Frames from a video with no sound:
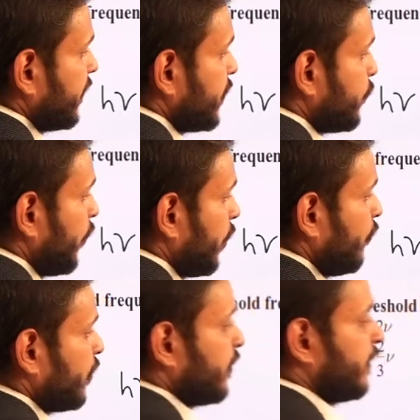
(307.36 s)
this is work
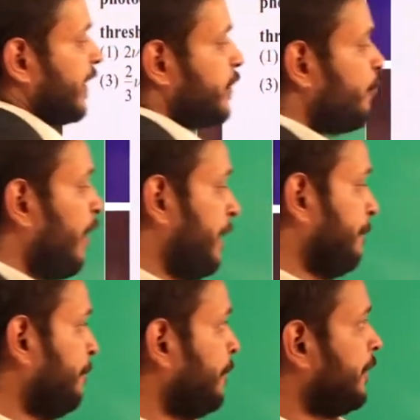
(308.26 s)
function, that is phi,
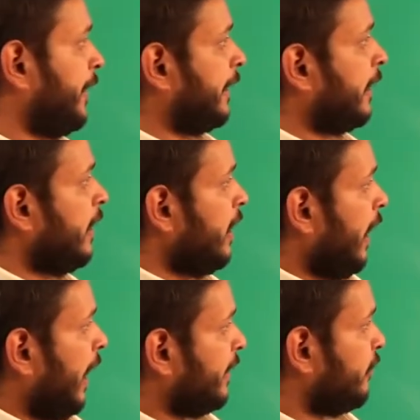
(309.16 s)
right?
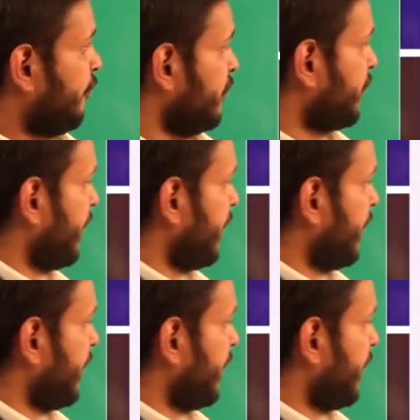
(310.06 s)
And the first